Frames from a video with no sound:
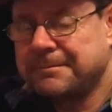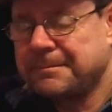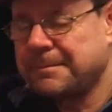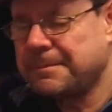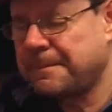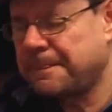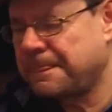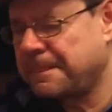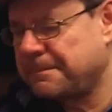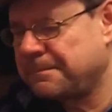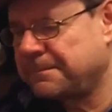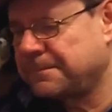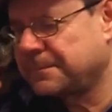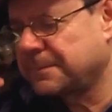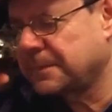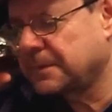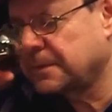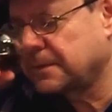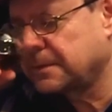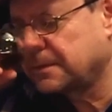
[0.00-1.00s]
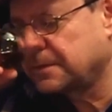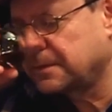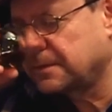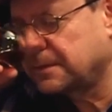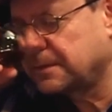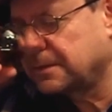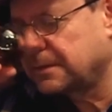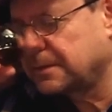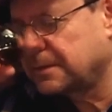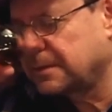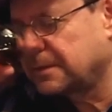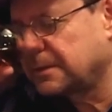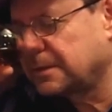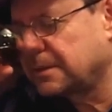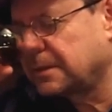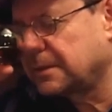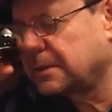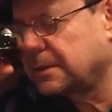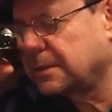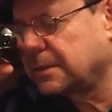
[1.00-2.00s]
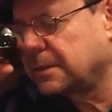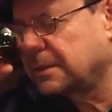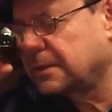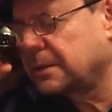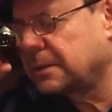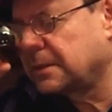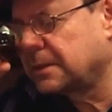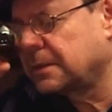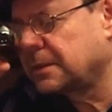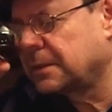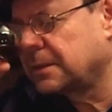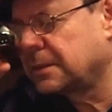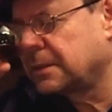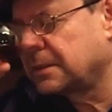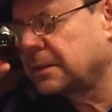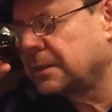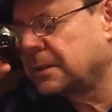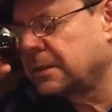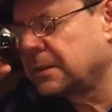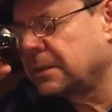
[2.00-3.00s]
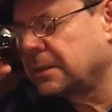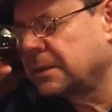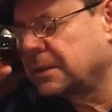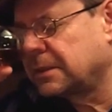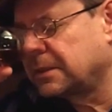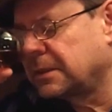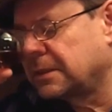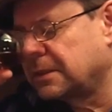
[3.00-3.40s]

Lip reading: (no one is talking)